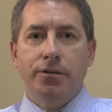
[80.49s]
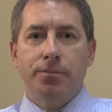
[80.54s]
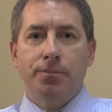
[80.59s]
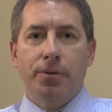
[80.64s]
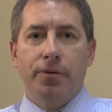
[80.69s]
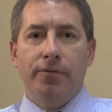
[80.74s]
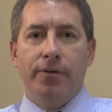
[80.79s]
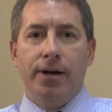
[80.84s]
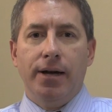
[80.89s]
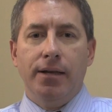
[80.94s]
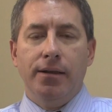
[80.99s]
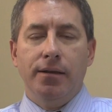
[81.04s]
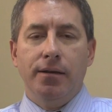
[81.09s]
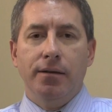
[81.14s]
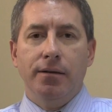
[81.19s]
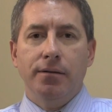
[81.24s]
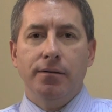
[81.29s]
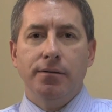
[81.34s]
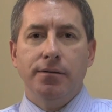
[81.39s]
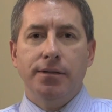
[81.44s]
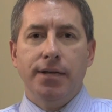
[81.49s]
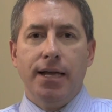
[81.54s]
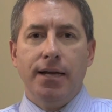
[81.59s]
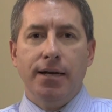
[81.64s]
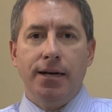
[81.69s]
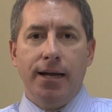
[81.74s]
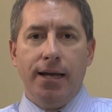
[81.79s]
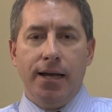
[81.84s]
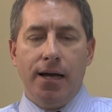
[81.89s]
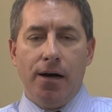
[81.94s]
provide the
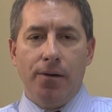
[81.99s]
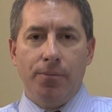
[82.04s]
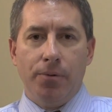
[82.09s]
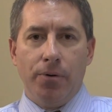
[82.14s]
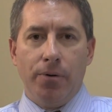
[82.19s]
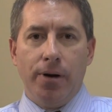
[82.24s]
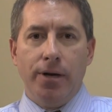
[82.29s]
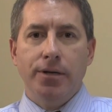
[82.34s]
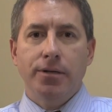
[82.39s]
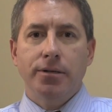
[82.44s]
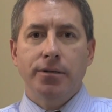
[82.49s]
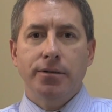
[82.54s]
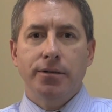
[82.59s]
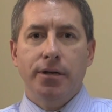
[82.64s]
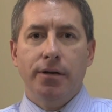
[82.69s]
day-to-day -day operations